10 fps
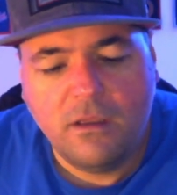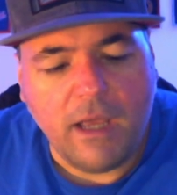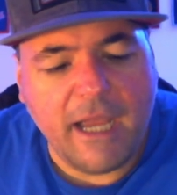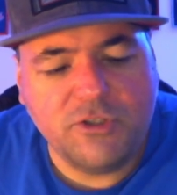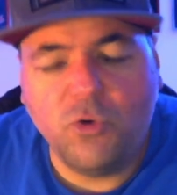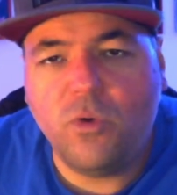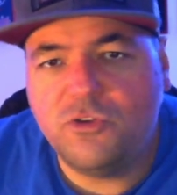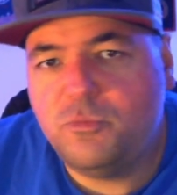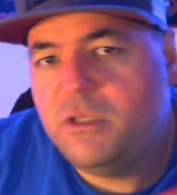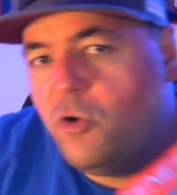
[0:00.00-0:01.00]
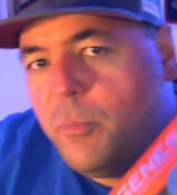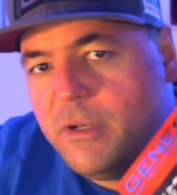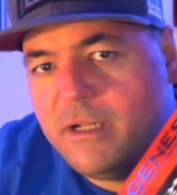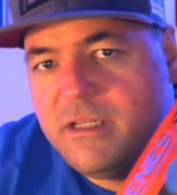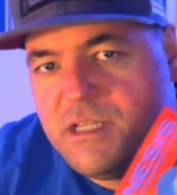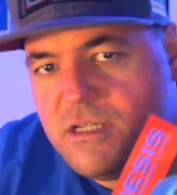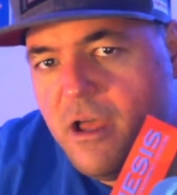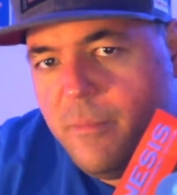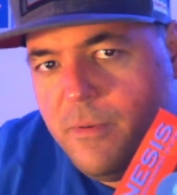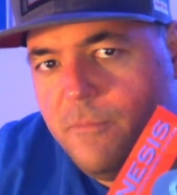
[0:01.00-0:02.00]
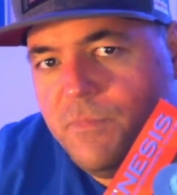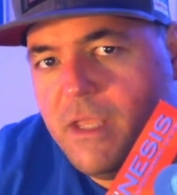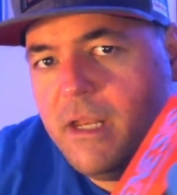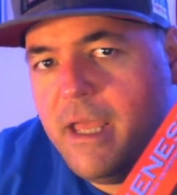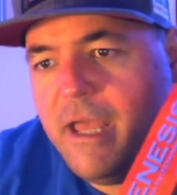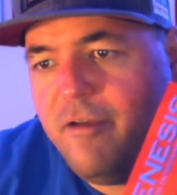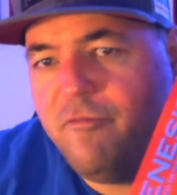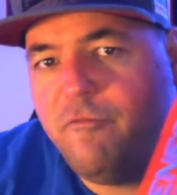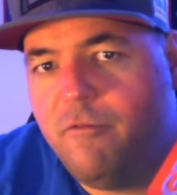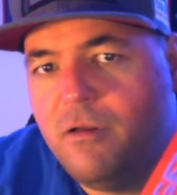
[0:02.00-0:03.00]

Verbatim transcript: I don't want to be opening this up and have